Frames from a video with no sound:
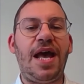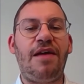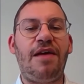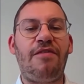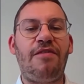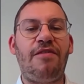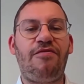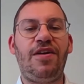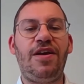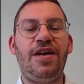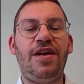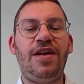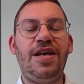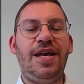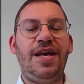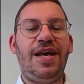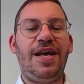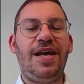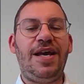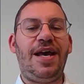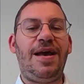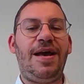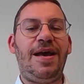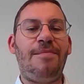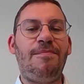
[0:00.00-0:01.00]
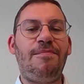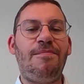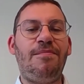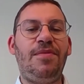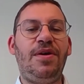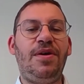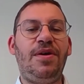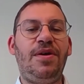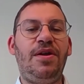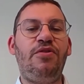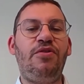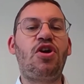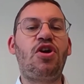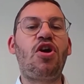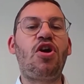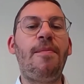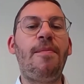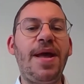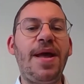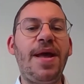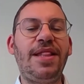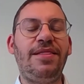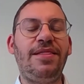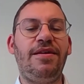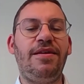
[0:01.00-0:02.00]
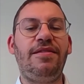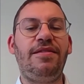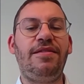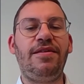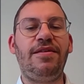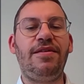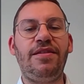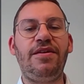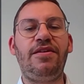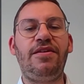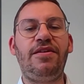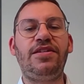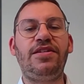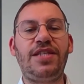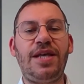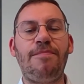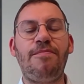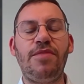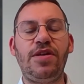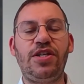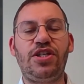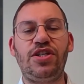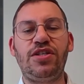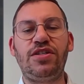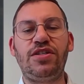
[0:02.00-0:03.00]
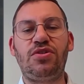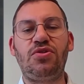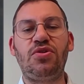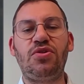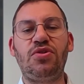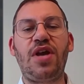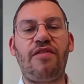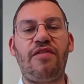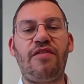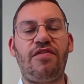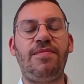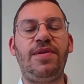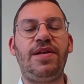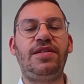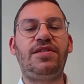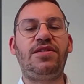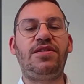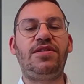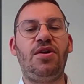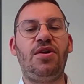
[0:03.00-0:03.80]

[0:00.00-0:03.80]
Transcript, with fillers: have recommended in their submissions to government.